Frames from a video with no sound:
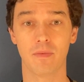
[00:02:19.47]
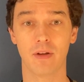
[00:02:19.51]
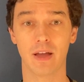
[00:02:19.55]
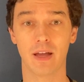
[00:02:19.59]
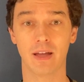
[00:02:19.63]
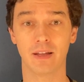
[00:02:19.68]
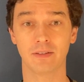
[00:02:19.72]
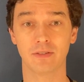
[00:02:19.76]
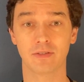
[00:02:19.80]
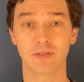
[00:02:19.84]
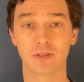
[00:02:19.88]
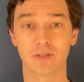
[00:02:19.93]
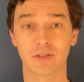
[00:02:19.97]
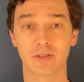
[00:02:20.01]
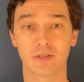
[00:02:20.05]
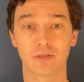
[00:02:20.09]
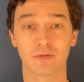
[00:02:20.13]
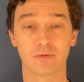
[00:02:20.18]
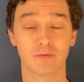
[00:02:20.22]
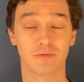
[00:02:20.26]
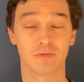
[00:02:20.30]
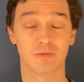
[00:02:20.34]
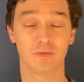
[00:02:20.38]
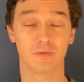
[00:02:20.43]
And
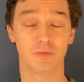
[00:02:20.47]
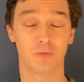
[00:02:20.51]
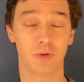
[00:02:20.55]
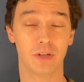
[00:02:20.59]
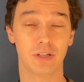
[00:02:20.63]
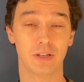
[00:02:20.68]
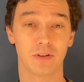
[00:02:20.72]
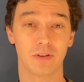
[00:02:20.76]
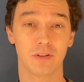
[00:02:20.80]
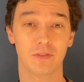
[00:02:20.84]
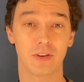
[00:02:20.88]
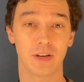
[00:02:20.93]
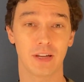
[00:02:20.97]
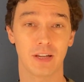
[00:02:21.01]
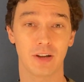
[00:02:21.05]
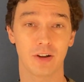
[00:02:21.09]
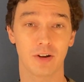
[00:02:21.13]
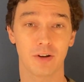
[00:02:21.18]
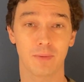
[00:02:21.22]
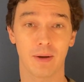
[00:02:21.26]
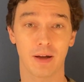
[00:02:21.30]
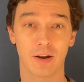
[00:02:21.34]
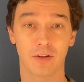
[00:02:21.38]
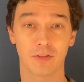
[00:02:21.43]
we don't even
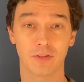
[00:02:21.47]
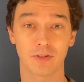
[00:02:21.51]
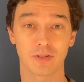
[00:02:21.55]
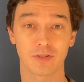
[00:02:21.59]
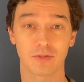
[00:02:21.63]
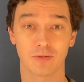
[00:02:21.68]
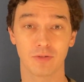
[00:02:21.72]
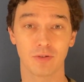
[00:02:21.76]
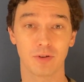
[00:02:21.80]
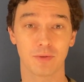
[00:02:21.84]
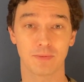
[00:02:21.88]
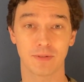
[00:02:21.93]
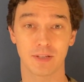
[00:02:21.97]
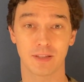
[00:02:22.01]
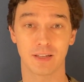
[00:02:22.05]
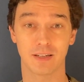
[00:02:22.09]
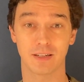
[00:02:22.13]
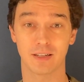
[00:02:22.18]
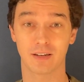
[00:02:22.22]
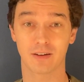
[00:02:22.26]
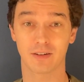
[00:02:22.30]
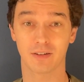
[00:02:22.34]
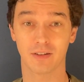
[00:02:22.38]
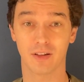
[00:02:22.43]
hear about all the screw-ups that they
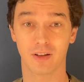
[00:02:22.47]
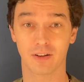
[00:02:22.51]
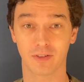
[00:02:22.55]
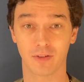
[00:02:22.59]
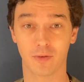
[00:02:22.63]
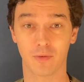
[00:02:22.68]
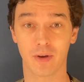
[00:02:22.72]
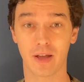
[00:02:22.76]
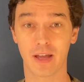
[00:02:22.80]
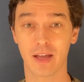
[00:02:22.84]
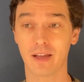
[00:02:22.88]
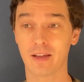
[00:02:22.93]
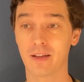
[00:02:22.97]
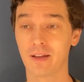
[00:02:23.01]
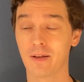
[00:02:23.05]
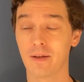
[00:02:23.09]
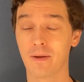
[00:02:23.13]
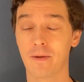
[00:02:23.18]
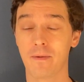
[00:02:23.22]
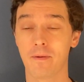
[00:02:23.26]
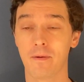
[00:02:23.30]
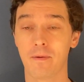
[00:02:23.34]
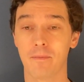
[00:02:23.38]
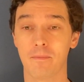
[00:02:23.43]
did along the way.
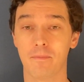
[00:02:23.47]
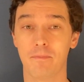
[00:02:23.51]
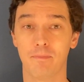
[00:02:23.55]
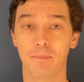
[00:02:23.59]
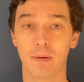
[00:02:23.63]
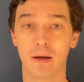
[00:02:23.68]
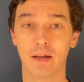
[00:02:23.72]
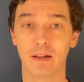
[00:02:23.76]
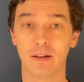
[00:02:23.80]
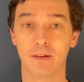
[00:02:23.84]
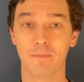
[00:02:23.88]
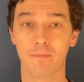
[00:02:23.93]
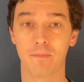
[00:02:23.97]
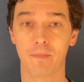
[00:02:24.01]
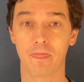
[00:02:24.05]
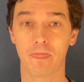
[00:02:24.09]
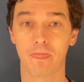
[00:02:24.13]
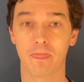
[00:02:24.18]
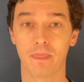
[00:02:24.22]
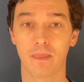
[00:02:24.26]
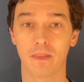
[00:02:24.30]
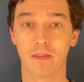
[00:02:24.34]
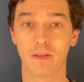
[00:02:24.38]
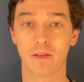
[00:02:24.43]
But
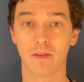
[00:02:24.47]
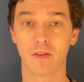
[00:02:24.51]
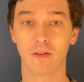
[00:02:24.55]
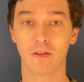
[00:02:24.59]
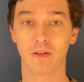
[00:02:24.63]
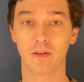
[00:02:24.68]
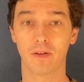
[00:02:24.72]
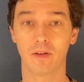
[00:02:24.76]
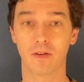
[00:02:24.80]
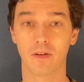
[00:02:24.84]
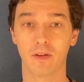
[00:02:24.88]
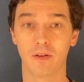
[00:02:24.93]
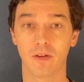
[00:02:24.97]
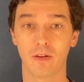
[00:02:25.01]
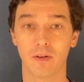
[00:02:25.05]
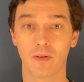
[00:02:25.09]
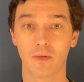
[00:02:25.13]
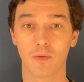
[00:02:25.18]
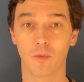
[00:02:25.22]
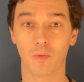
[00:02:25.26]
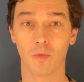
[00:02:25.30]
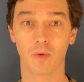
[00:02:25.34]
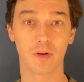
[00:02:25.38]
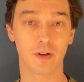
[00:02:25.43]

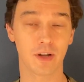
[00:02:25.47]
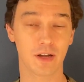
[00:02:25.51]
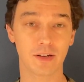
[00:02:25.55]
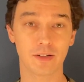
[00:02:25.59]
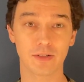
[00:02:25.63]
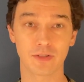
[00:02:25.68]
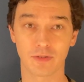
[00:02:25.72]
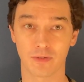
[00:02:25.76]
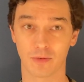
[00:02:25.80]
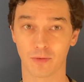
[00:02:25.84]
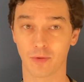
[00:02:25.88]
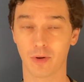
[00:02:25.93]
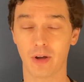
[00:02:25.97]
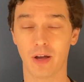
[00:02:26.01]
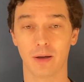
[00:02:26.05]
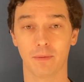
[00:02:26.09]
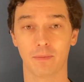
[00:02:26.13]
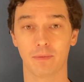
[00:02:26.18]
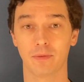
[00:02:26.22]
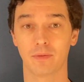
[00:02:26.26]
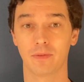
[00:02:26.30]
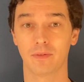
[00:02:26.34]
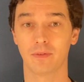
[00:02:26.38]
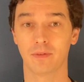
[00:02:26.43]
we're gonna screw
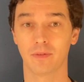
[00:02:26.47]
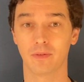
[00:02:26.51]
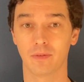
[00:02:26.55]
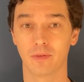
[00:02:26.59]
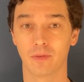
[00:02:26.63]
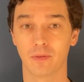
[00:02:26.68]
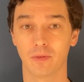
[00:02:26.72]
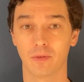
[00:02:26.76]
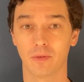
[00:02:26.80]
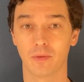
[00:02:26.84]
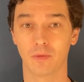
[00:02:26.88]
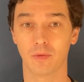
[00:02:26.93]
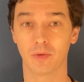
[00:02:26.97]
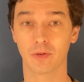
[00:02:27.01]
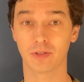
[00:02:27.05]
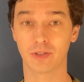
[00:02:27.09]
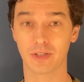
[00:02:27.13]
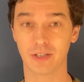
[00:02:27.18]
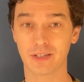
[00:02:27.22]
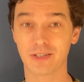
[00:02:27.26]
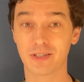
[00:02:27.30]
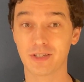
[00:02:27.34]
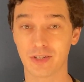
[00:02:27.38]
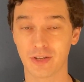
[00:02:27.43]
up. We're
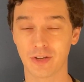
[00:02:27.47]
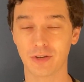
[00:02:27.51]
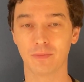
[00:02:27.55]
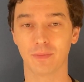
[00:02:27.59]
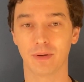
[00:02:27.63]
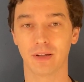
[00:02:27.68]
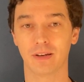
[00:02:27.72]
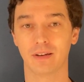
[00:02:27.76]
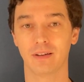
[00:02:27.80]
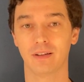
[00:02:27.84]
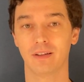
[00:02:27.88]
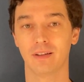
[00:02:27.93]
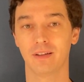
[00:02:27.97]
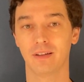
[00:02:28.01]
just human.